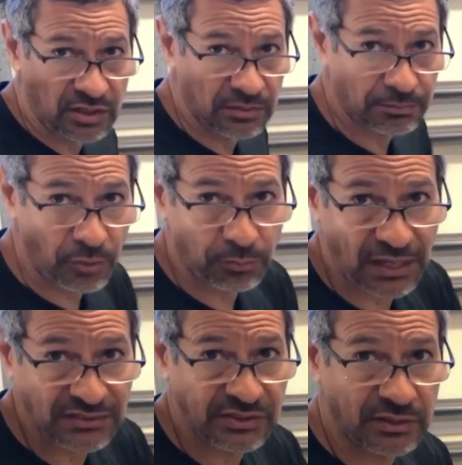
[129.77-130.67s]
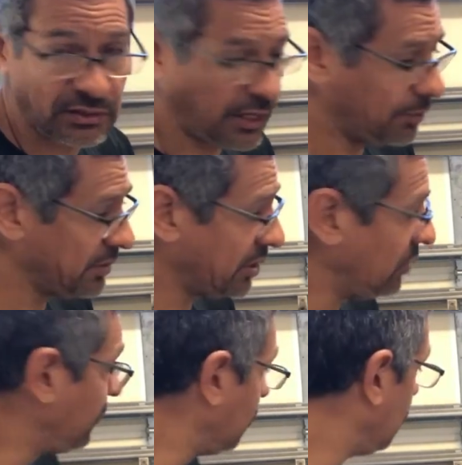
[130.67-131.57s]
they're plastic, got to be
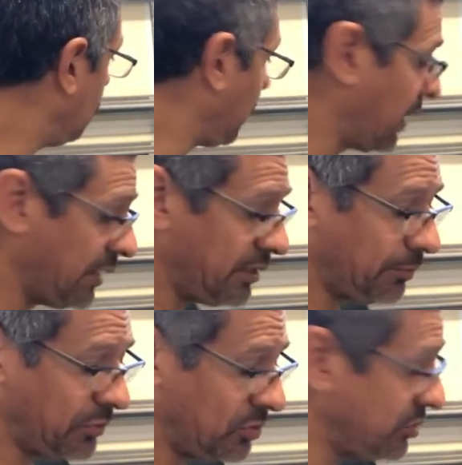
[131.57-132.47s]
careful. What I end up